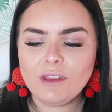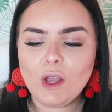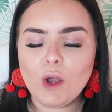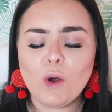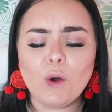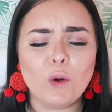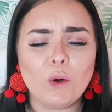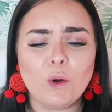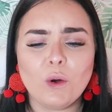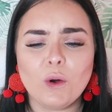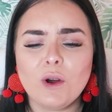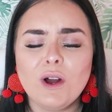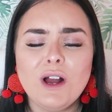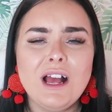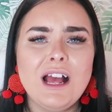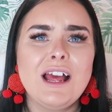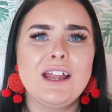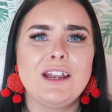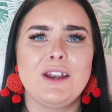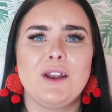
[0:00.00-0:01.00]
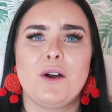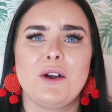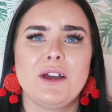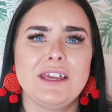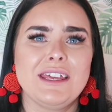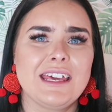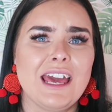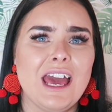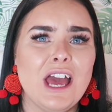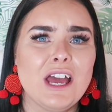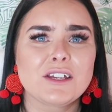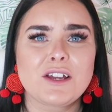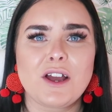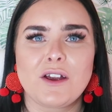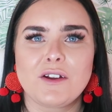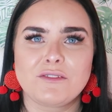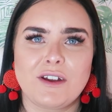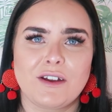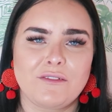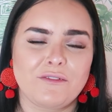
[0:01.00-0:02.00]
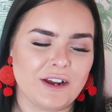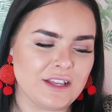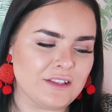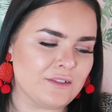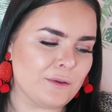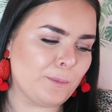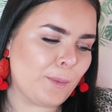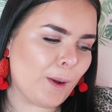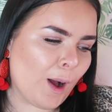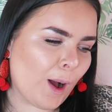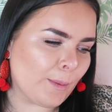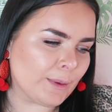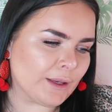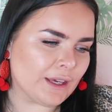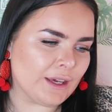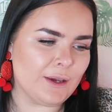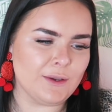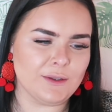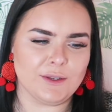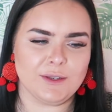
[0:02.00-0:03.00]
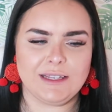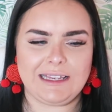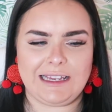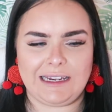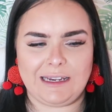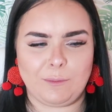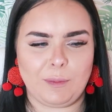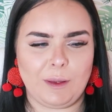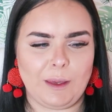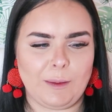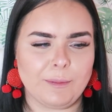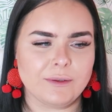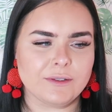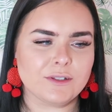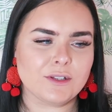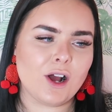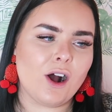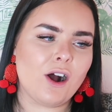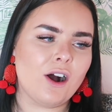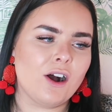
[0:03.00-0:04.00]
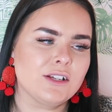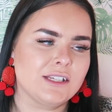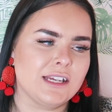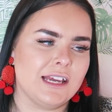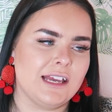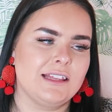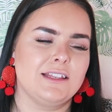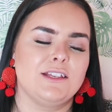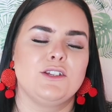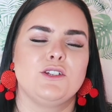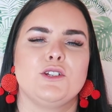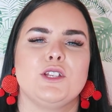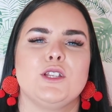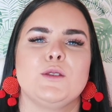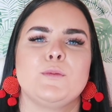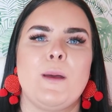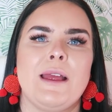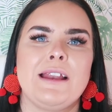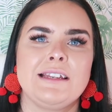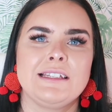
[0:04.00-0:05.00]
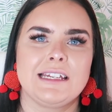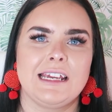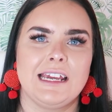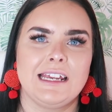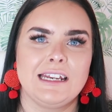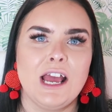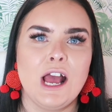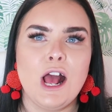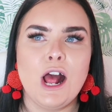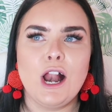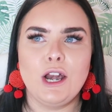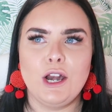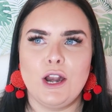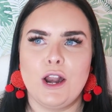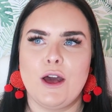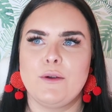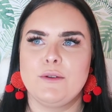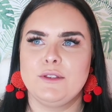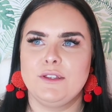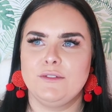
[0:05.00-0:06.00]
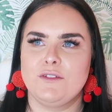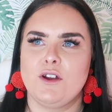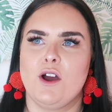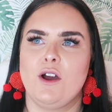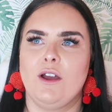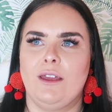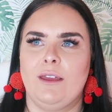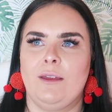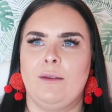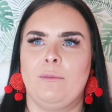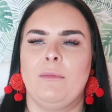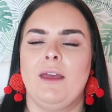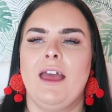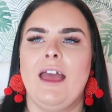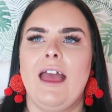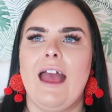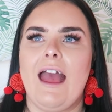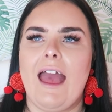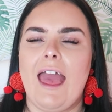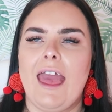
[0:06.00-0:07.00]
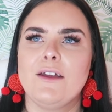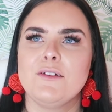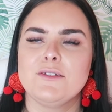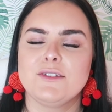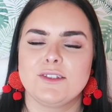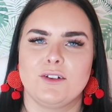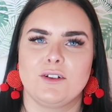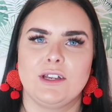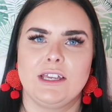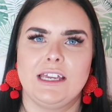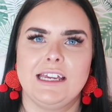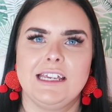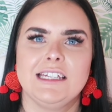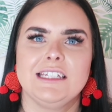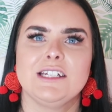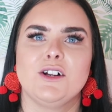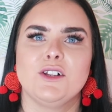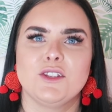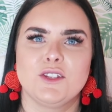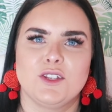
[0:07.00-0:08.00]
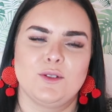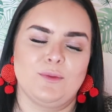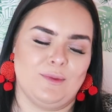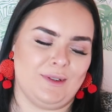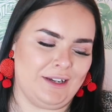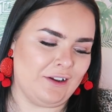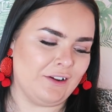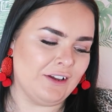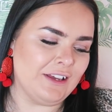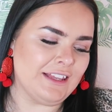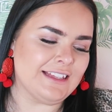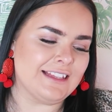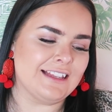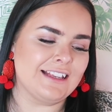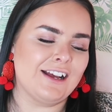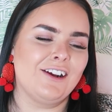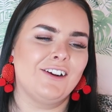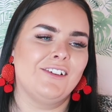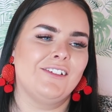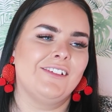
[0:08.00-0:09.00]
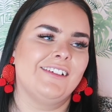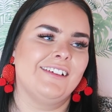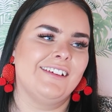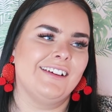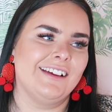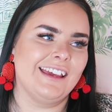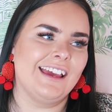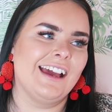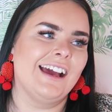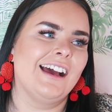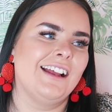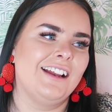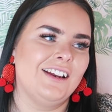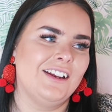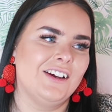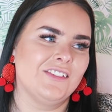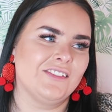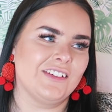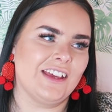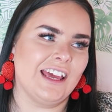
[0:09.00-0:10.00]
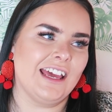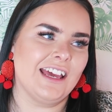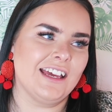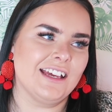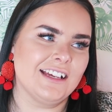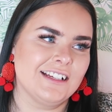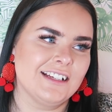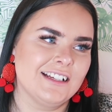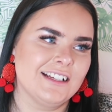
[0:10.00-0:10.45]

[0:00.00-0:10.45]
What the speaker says: or like going around friends with barbecues, or sitting in people's gardens and just spending loads of time outside on summer nights. Oh, I love it.